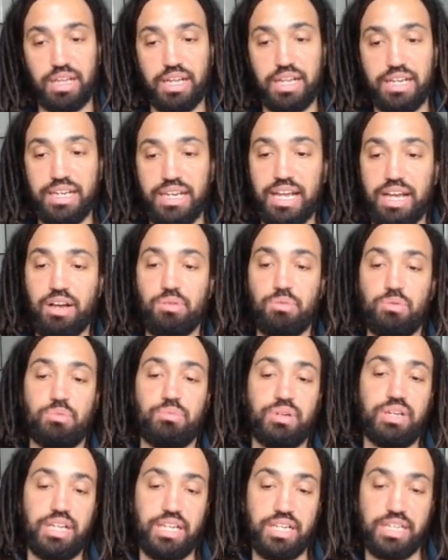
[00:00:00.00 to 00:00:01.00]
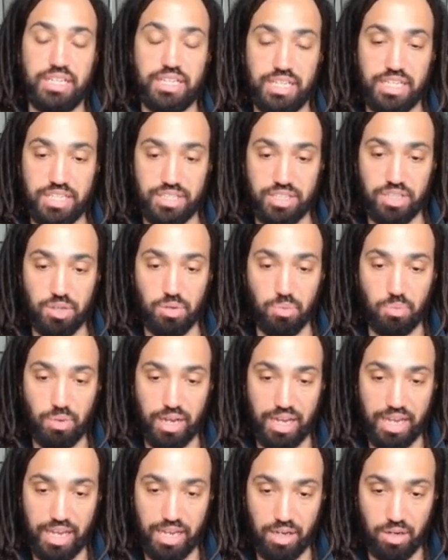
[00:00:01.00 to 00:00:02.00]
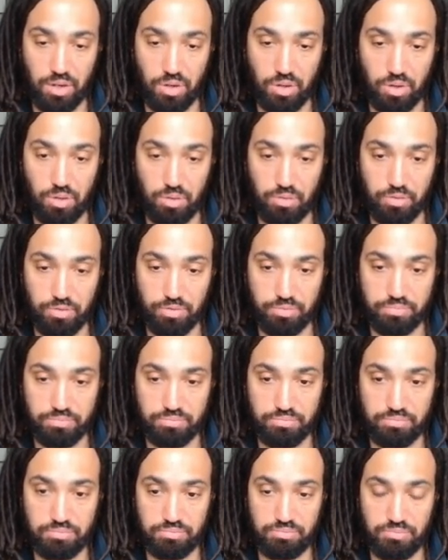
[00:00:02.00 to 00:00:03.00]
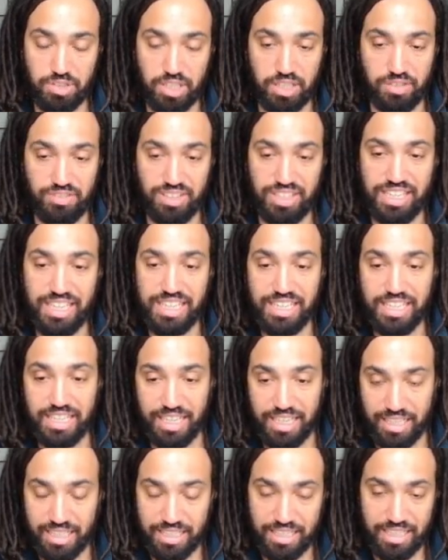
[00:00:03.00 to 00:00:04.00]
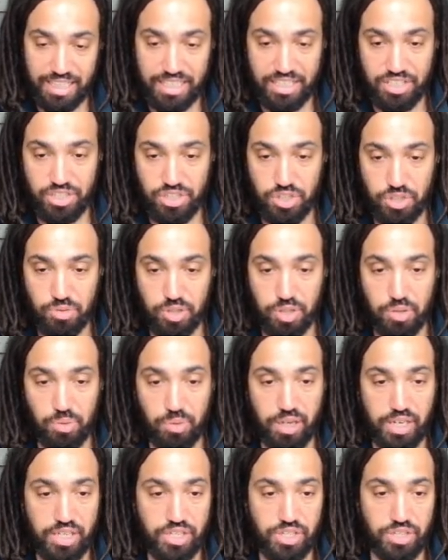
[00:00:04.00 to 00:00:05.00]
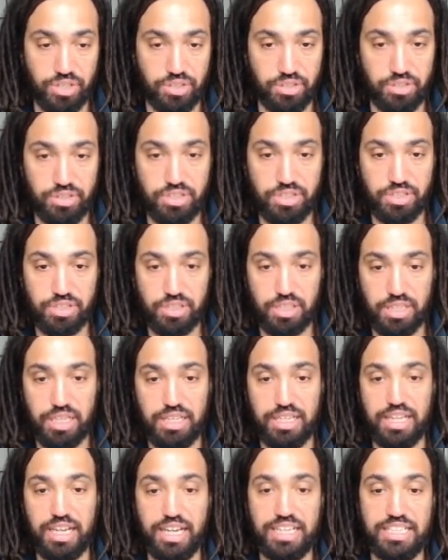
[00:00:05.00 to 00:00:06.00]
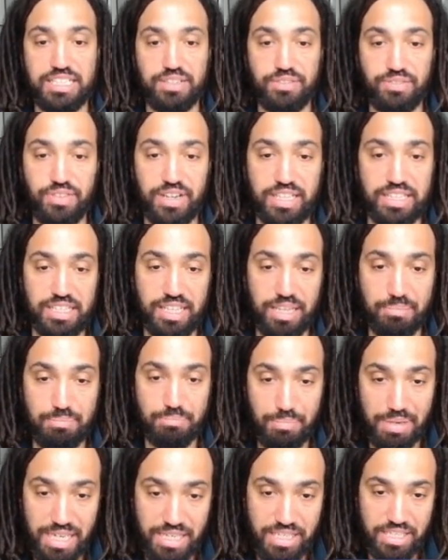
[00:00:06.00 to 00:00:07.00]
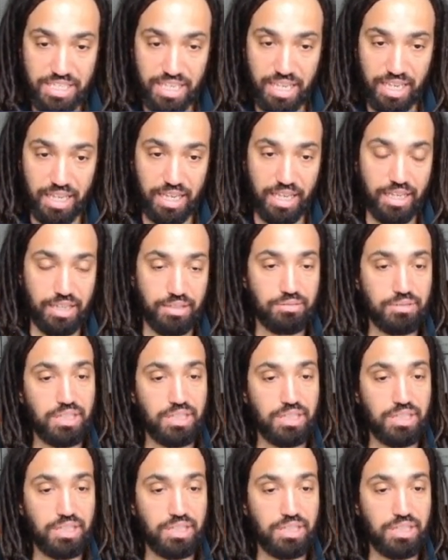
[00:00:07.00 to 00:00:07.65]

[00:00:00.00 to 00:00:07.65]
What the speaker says: And now what we need is a way of kind of linking these two equations, and that is the fact that they meet here.